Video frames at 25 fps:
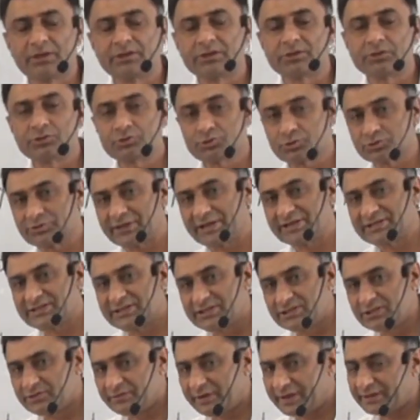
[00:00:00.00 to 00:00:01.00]
Society
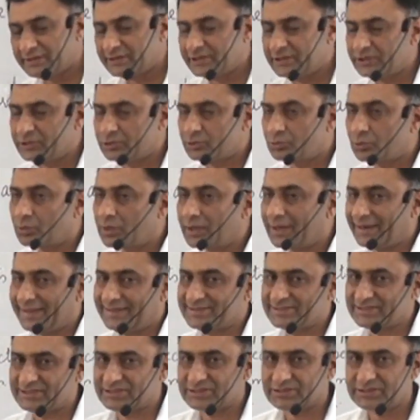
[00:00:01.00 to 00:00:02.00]
is divided into
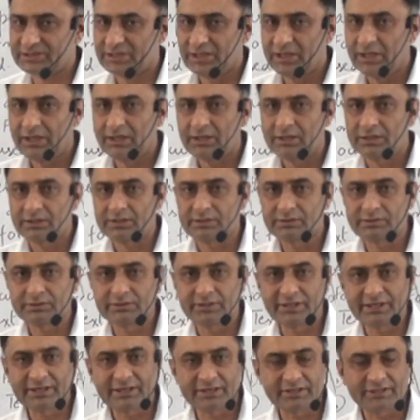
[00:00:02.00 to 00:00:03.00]
classes.
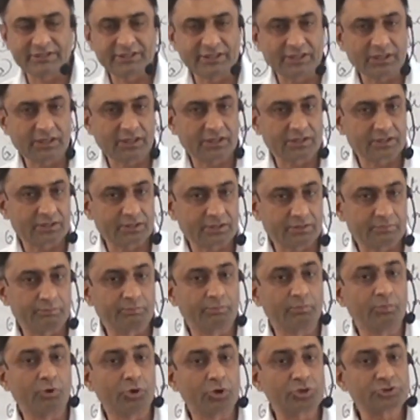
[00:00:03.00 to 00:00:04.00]
There are
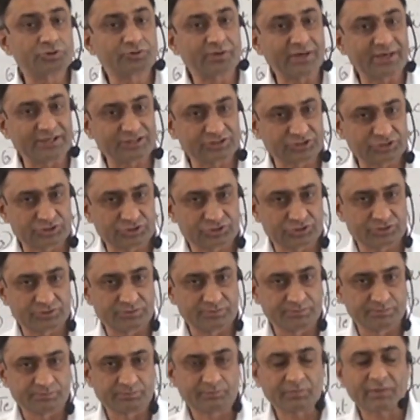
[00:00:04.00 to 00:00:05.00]
bourgeois
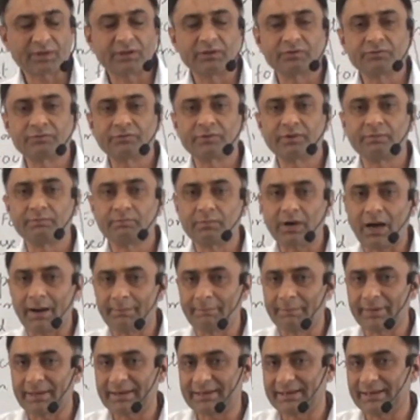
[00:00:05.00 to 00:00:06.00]
from
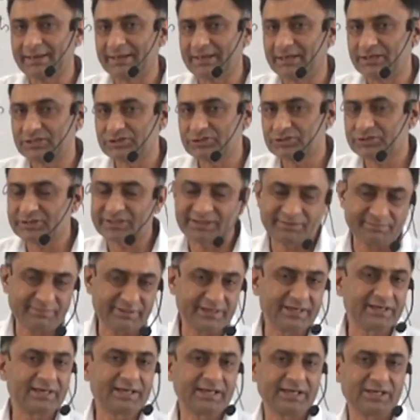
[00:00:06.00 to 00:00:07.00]
upper class and
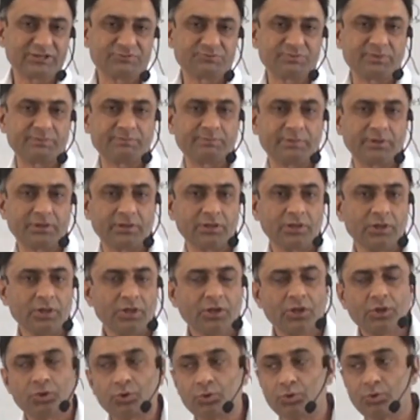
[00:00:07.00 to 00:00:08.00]
middle class people
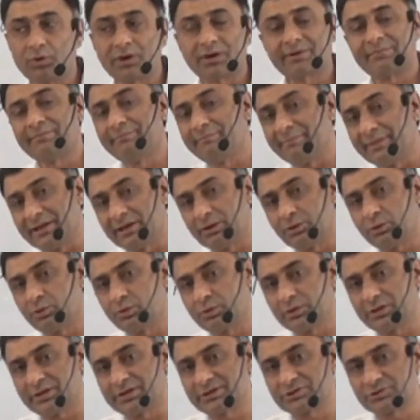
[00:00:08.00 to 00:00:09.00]
who are mill
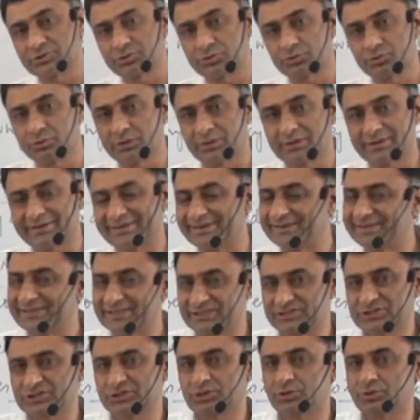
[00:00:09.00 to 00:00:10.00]
owners, who are
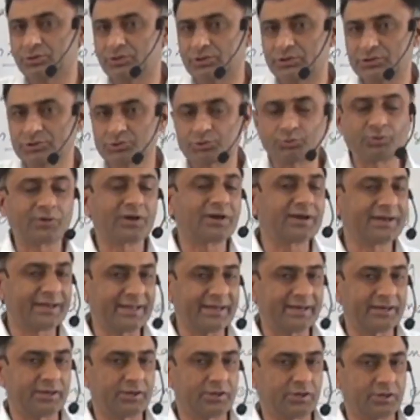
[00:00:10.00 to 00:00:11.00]
industry owners, who are
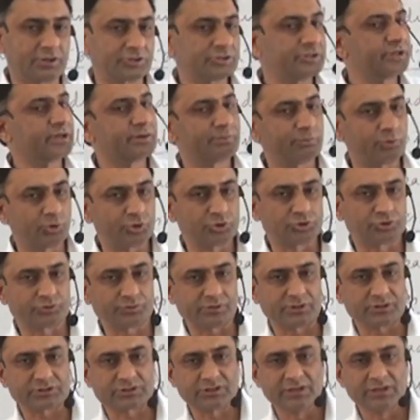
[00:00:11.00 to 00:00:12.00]
landlords. They are bourgeois.